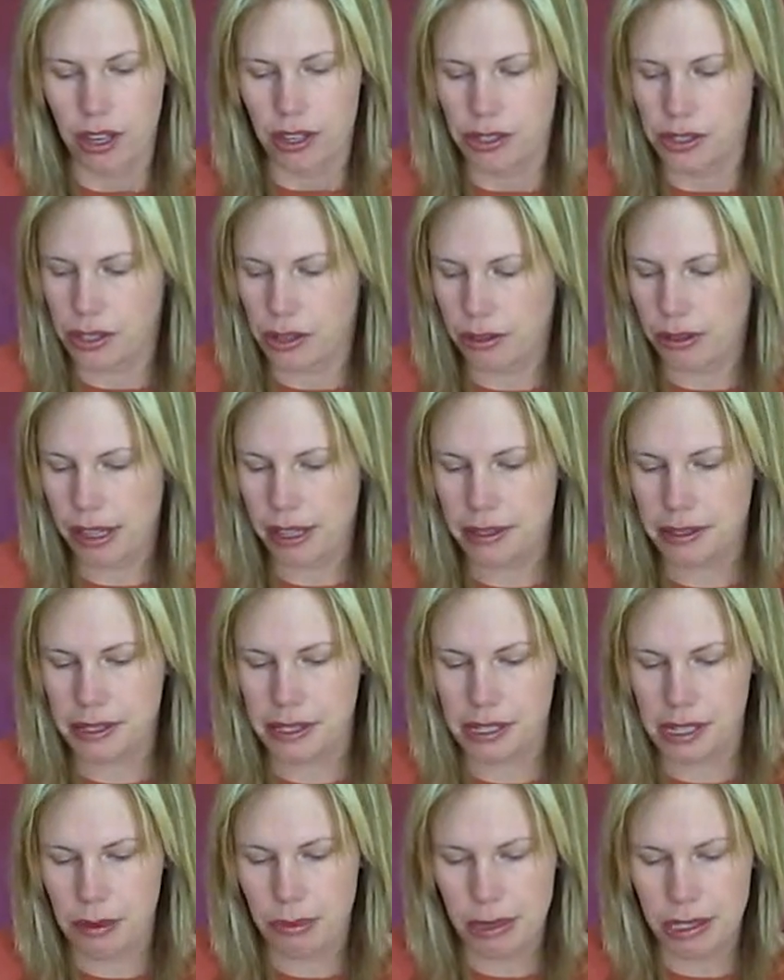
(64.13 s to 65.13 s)
So let's
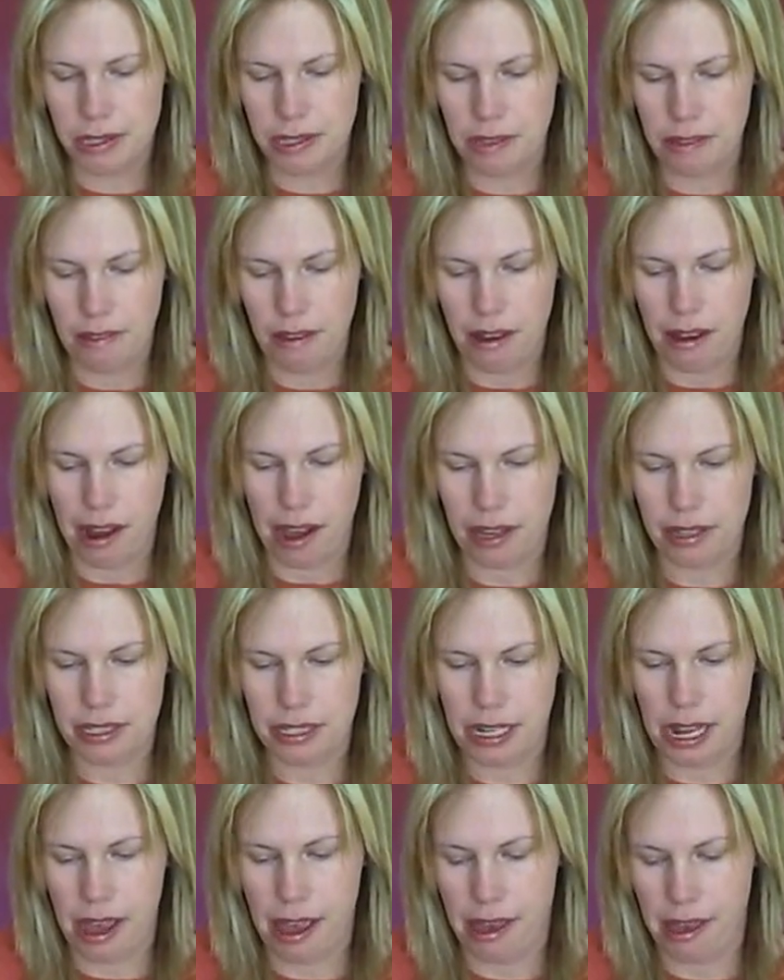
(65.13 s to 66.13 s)
see what's in the
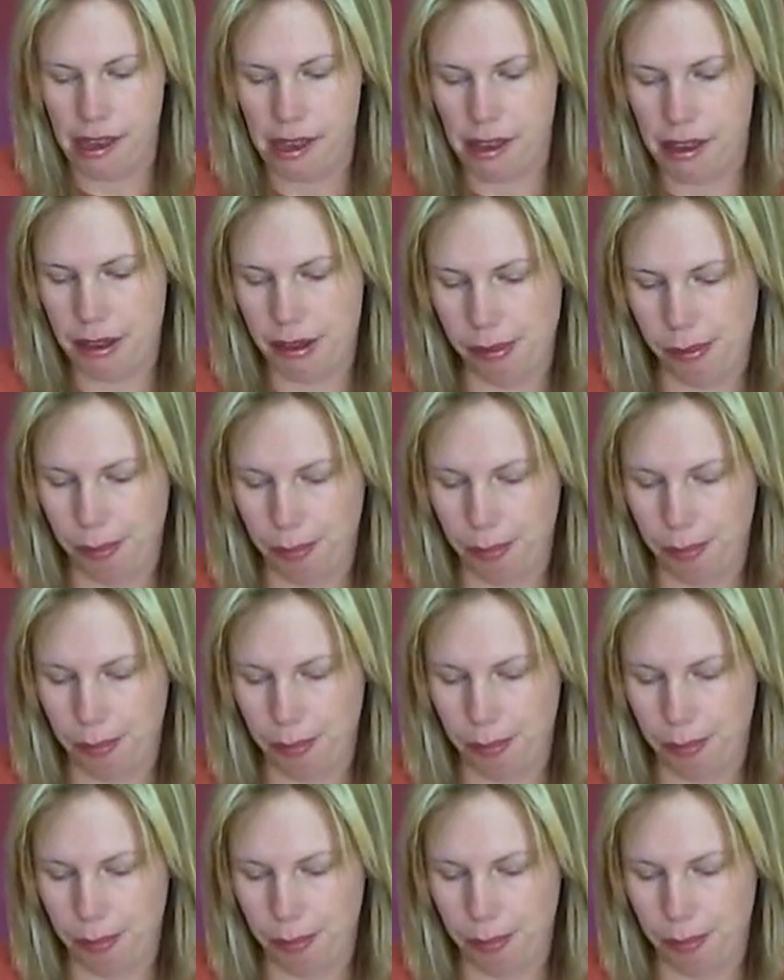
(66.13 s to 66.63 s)
next egg.